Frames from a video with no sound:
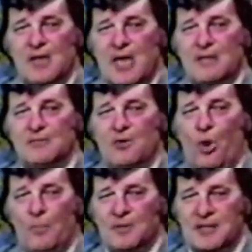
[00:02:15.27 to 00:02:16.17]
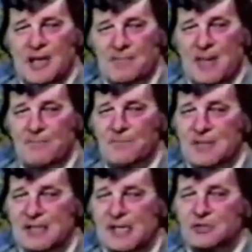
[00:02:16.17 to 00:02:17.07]
and open it up and
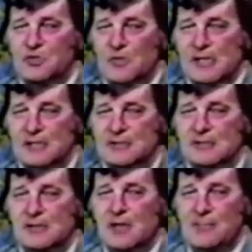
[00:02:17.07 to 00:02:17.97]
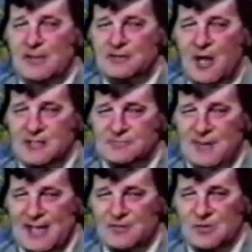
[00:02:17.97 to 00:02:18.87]
begin to read about God's
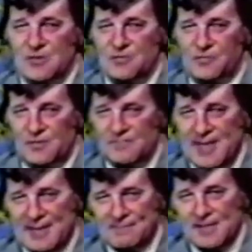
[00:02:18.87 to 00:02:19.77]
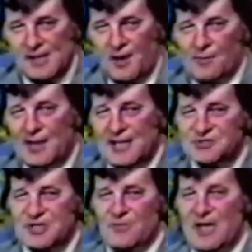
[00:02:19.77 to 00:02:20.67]
plan for man. All right,
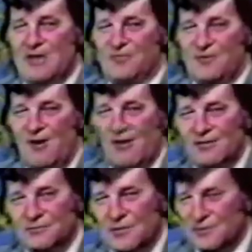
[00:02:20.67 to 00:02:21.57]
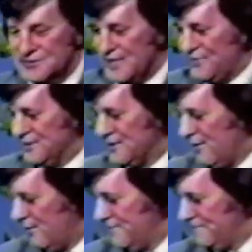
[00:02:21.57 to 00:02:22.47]
I see we have a call, and we will take that
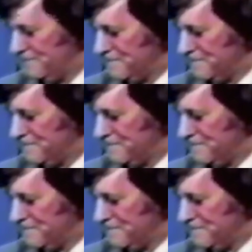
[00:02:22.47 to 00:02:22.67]
call.